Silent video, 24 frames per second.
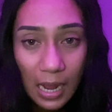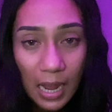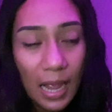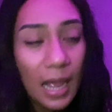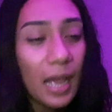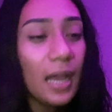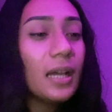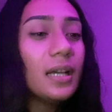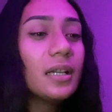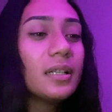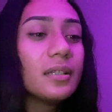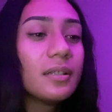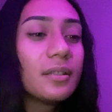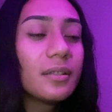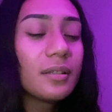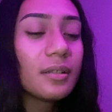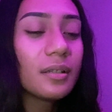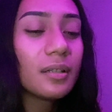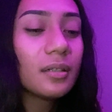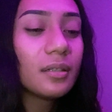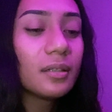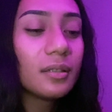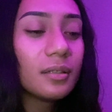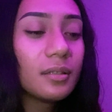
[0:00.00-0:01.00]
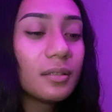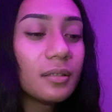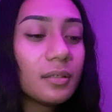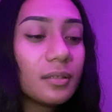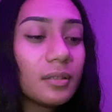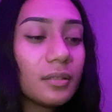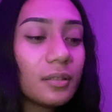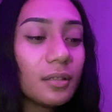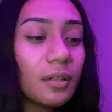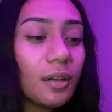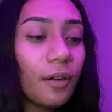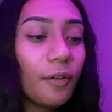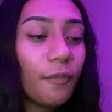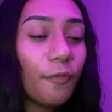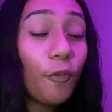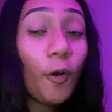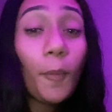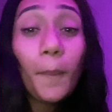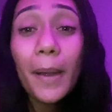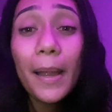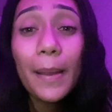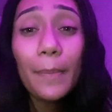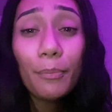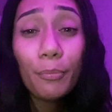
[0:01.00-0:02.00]
And
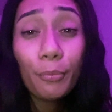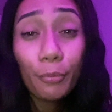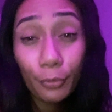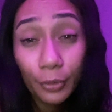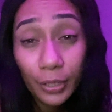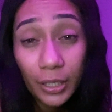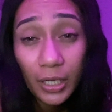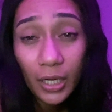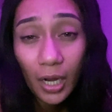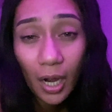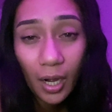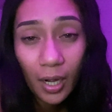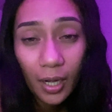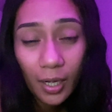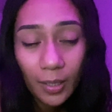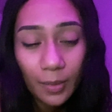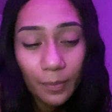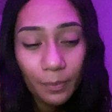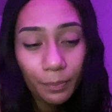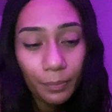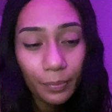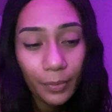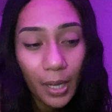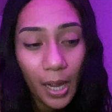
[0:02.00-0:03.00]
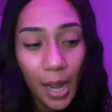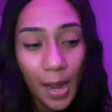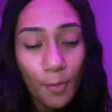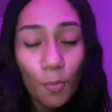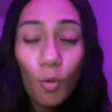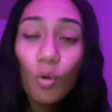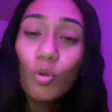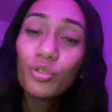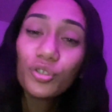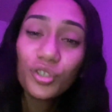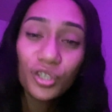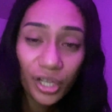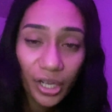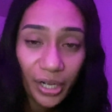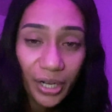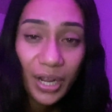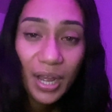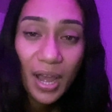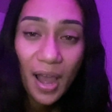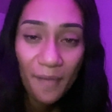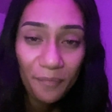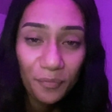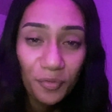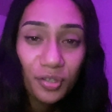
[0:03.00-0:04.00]
for my pre-op, I'm also going to
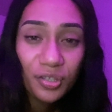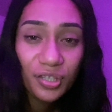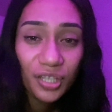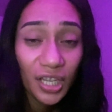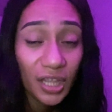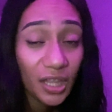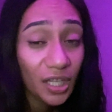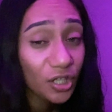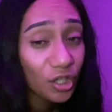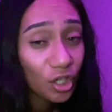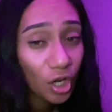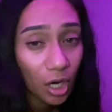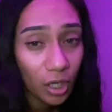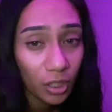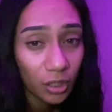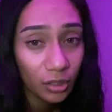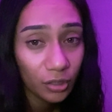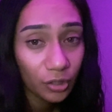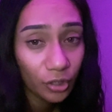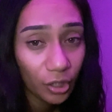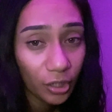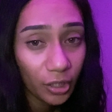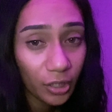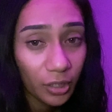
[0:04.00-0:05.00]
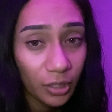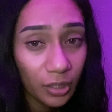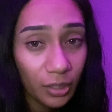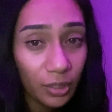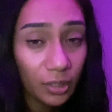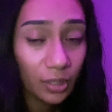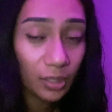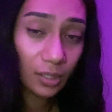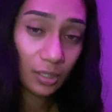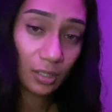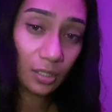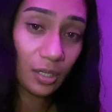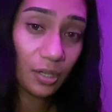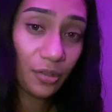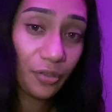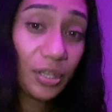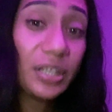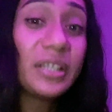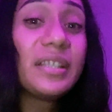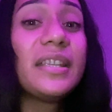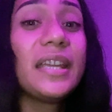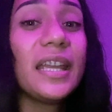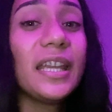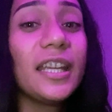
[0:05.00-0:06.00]
have to see the doctor
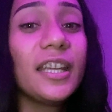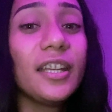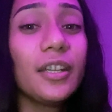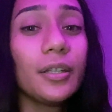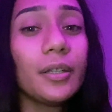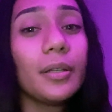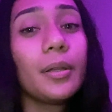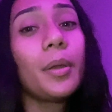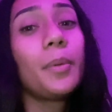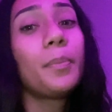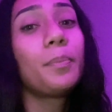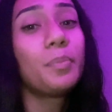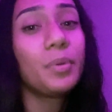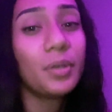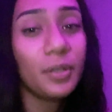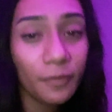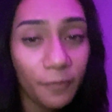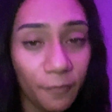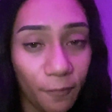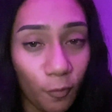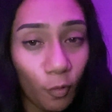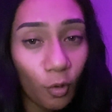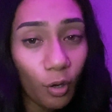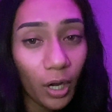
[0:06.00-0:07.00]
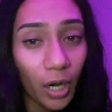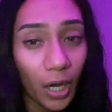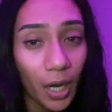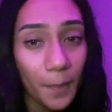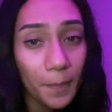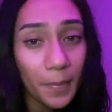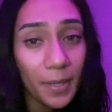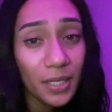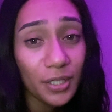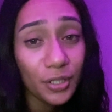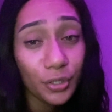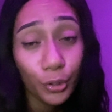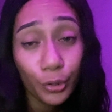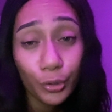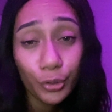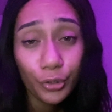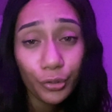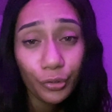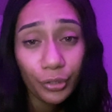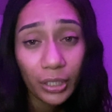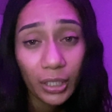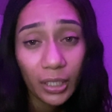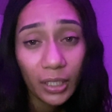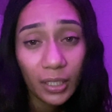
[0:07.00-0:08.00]
the day before my
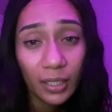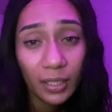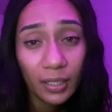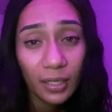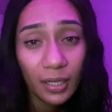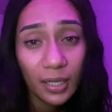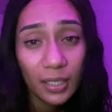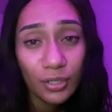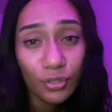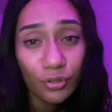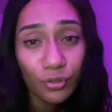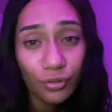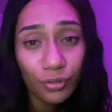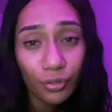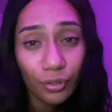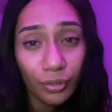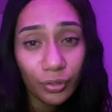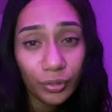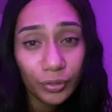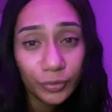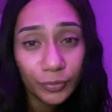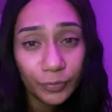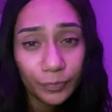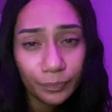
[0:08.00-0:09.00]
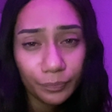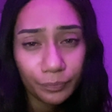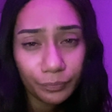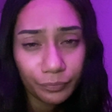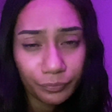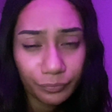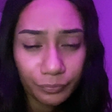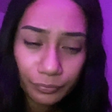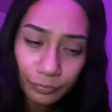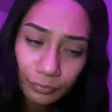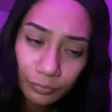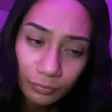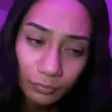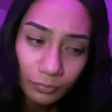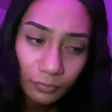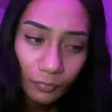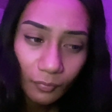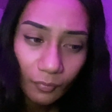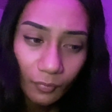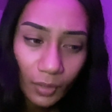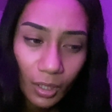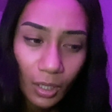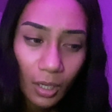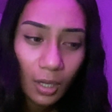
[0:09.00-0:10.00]
surgery. And so,
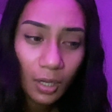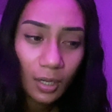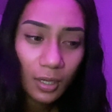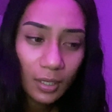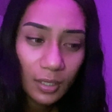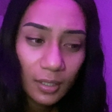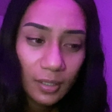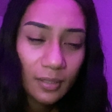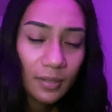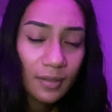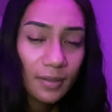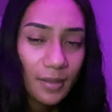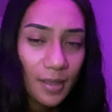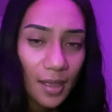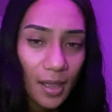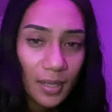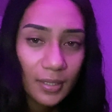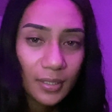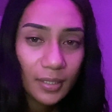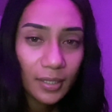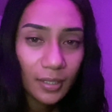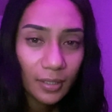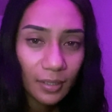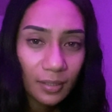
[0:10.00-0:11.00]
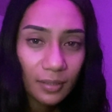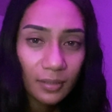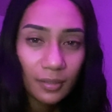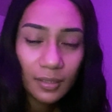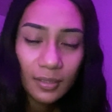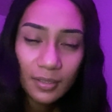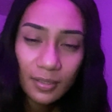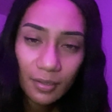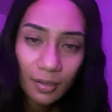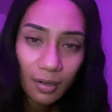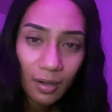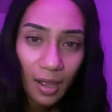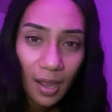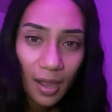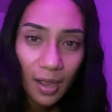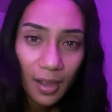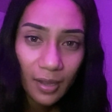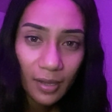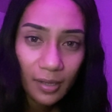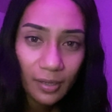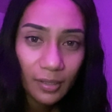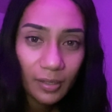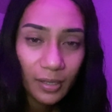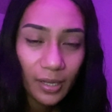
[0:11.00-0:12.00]
yeah, it's, it's a
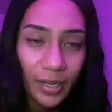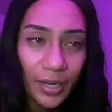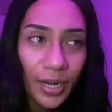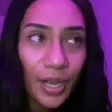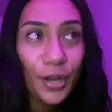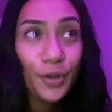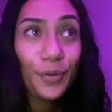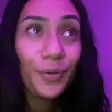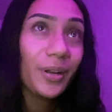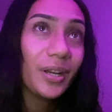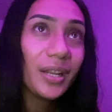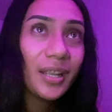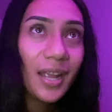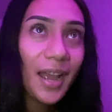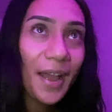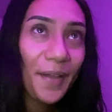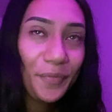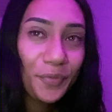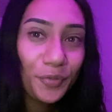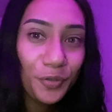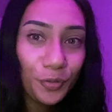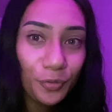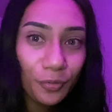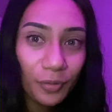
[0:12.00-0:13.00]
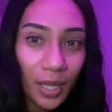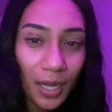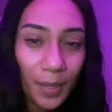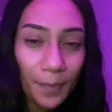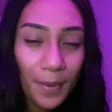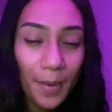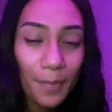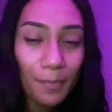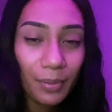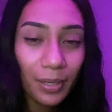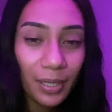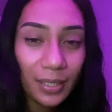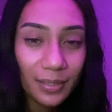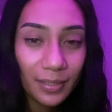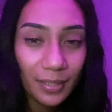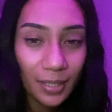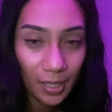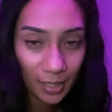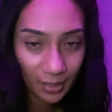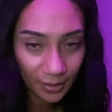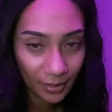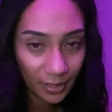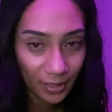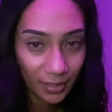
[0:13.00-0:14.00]
lot. And I already have to do like my blood
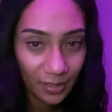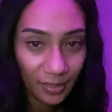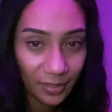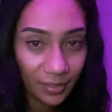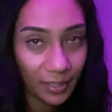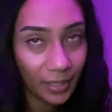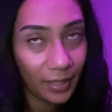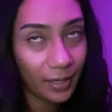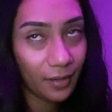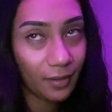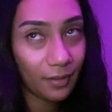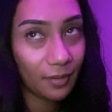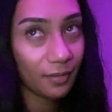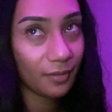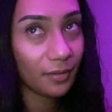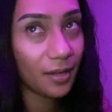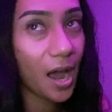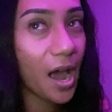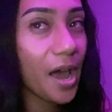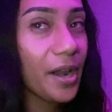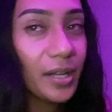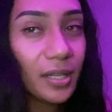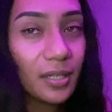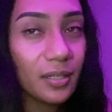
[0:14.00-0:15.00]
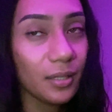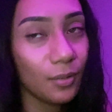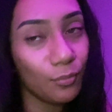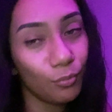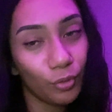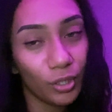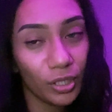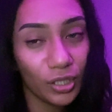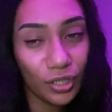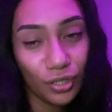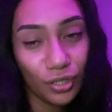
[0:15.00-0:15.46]
test that's like kind of somewhat